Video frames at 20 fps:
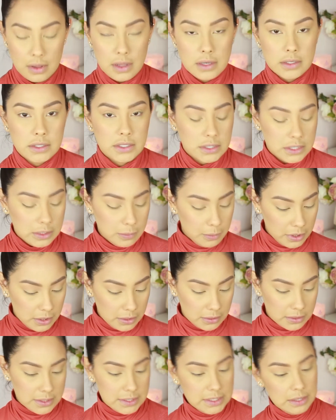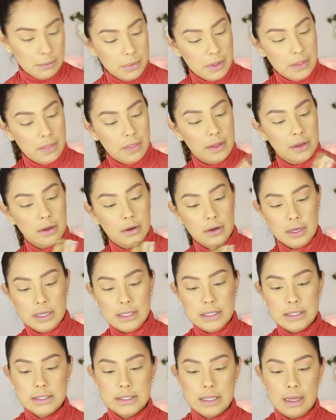And to deepen the
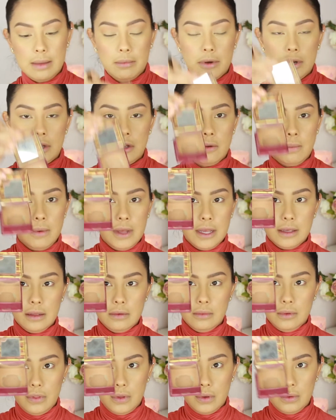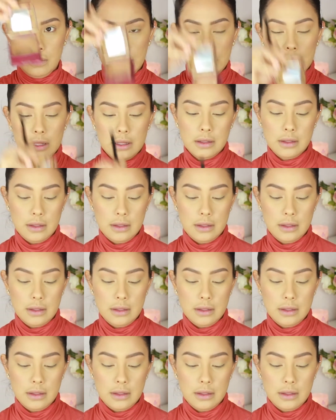crease, I'm going to go back in with Hula.